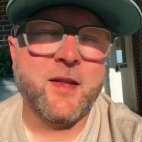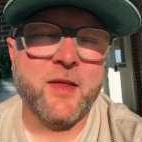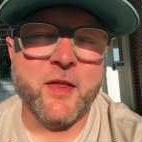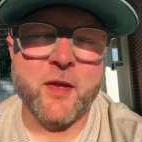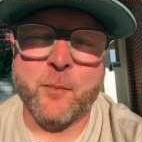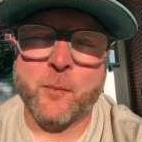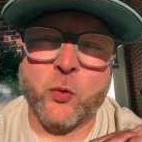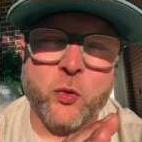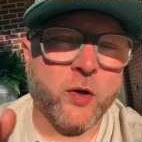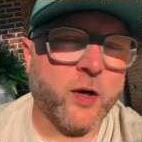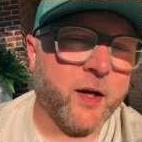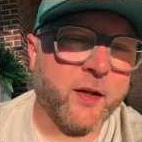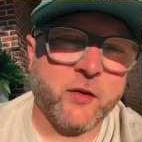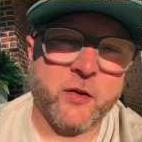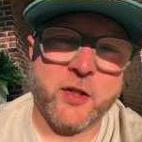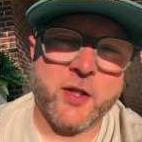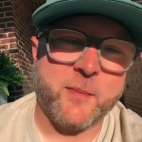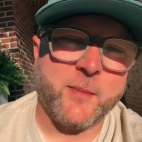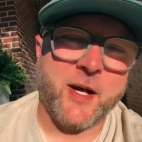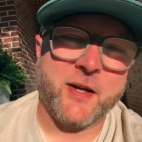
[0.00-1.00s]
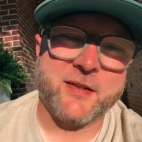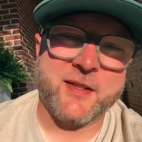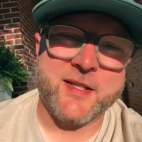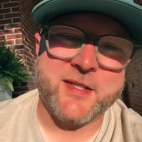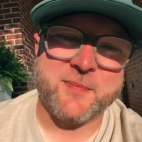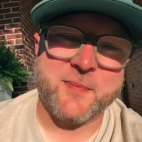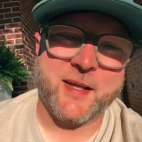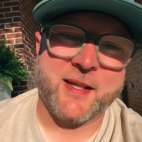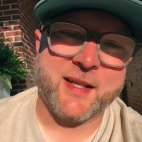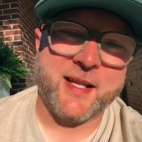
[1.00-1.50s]
The more I learn about these
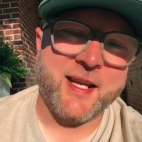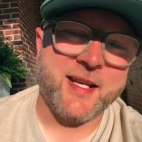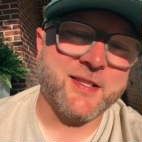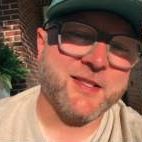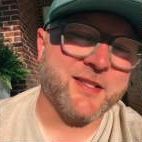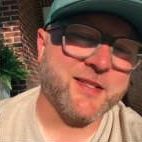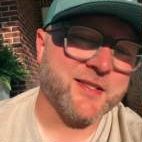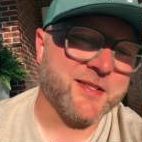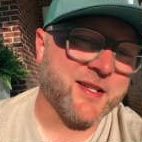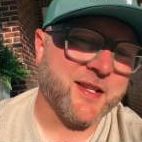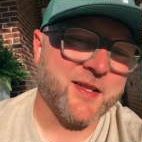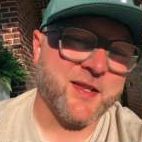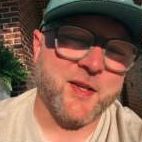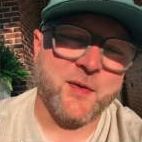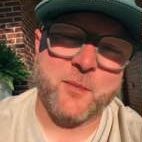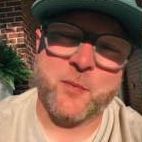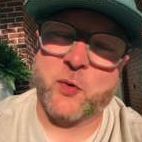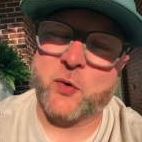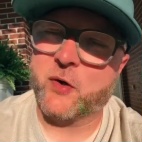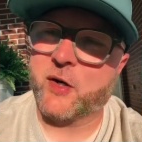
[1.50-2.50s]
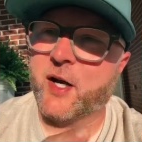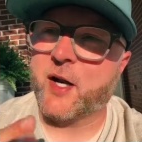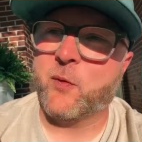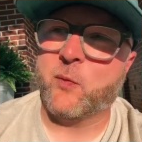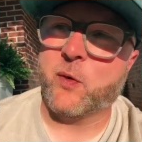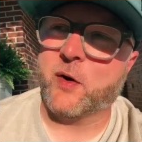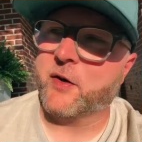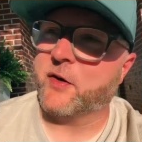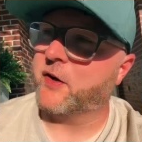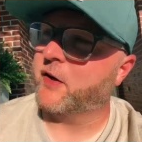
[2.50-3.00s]
medications, the more I
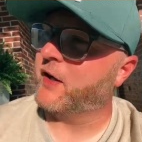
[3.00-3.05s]
wonder